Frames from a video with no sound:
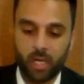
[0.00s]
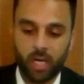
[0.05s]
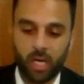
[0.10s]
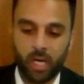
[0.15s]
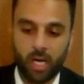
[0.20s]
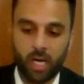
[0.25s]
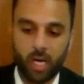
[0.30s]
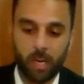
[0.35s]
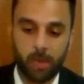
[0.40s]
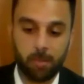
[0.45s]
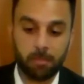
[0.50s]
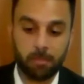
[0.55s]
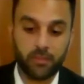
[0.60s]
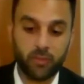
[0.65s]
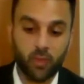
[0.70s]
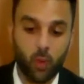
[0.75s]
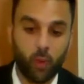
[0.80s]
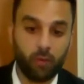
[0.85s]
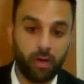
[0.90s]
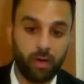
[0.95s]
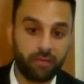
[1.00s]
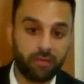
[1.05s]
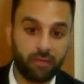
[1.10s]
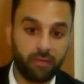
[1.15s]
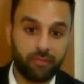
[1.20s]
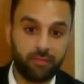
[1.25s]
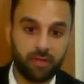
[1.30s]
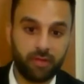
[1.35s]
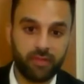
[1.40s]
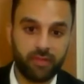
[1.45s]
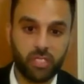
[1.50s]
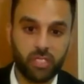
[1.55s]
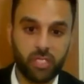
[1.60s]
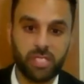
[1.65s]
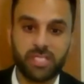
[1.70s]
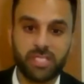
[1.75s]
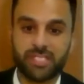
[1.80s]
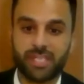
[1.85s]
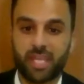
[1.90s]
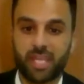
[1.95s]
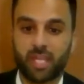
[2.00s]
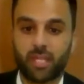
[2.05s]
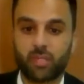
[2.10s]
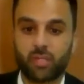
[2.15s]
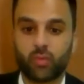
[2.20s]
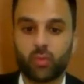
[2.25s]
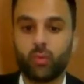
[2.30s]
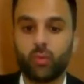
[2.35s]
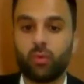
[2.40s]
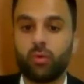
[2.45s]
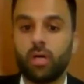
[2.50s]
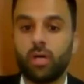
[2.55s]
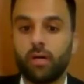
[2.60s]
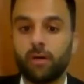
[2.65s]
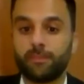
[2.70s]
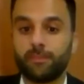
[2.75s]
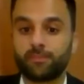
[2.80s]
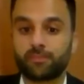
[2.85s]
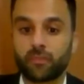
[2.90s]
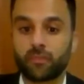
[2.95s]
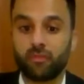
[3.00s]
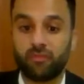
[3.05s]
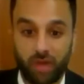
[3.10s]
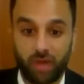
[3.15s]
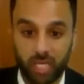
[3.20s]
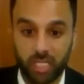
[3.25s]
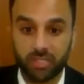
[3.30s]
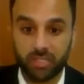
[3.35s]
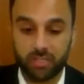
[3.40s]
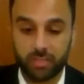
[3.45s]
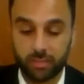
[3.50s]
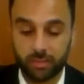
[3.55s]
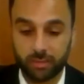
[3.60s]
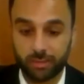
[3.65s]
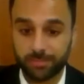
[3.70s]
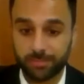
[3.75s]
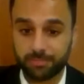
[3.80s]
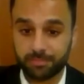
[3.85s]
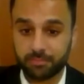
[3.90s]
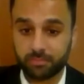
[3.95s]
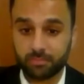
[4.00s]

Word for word: Um, so I eventually decided to um, volunteer